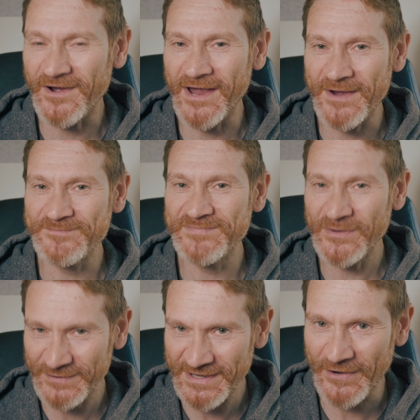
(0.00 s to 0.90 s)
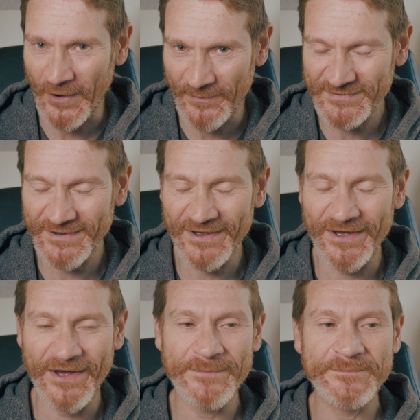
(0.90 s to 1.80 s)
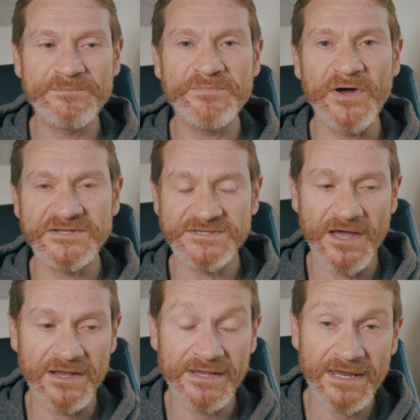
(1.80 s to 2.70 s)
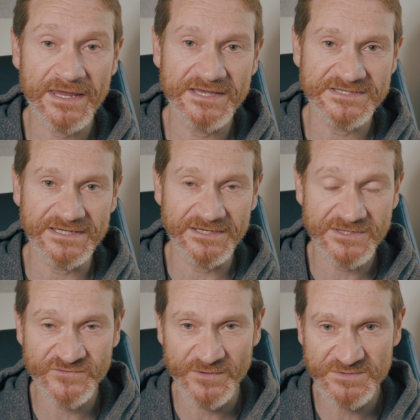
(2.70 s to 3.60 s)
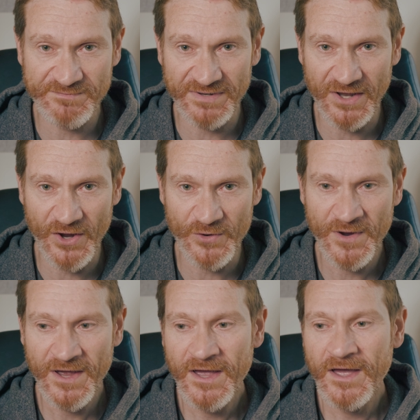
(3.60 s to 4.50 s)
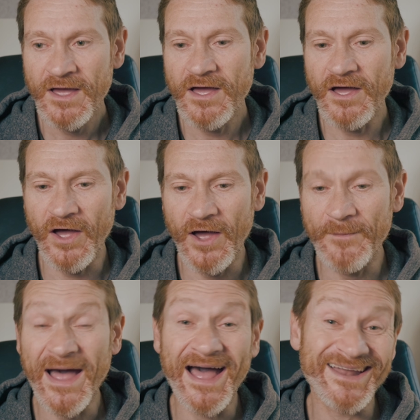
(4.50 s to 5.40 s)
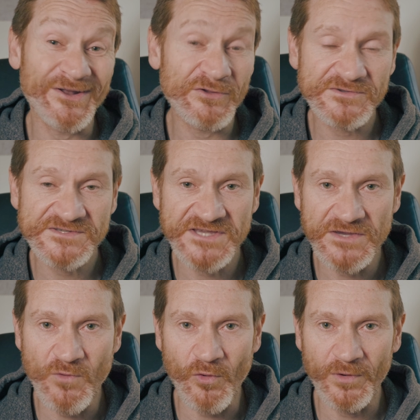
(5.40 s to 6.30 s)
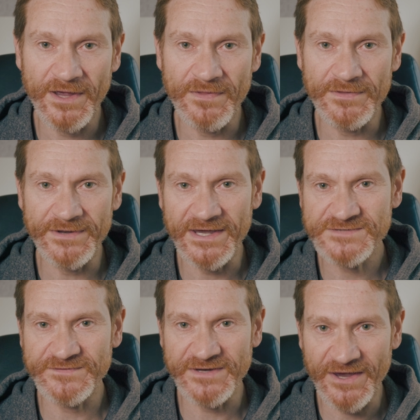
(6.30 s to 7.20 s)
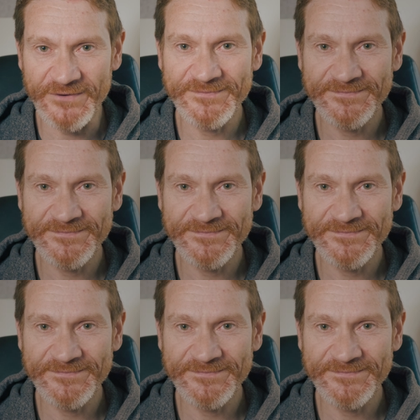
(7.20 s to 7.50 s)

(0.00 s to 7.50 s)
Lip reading: I am building it up, but a link is in the description below. And I'll see you all in the next video.